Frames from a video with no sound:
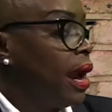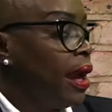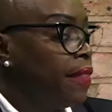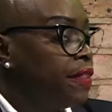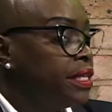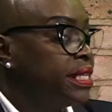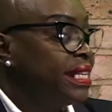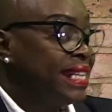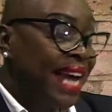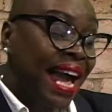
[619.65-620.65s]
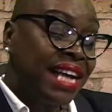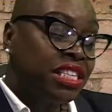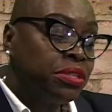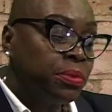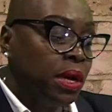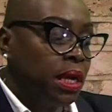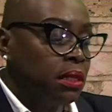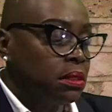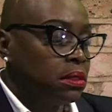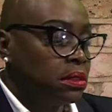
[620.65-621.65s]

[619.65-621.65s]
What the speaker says: and then the last one.